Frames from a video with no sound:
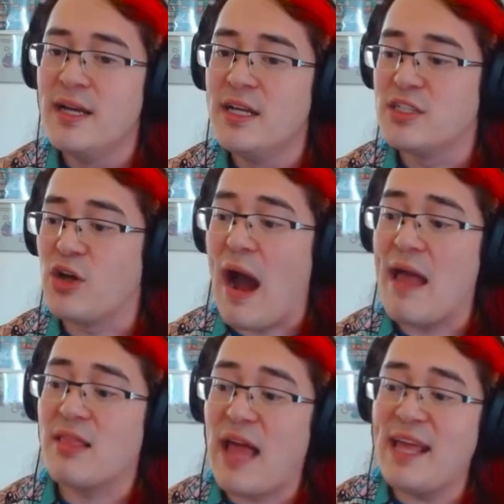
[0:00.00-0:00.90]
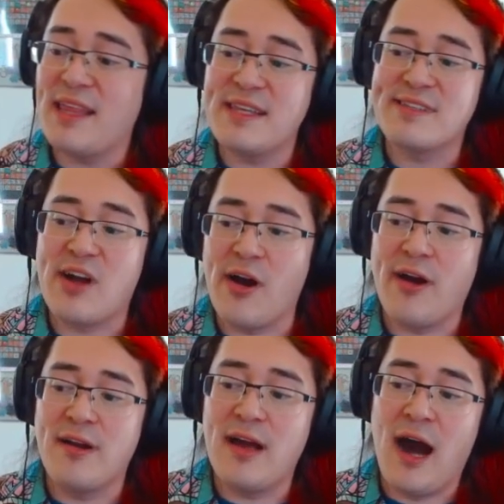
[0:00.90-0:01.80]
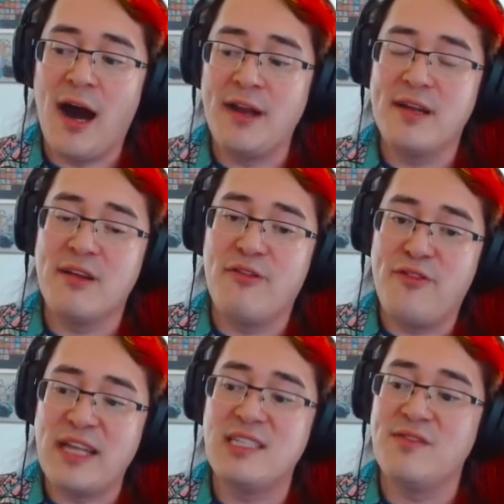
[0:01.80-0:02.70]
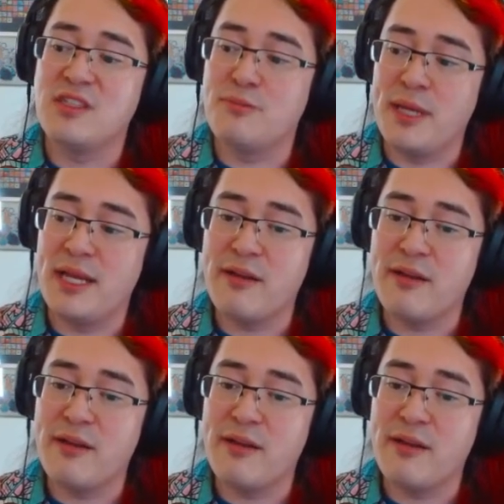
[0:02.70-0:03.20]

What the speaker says: So I like this card on a defensive speed.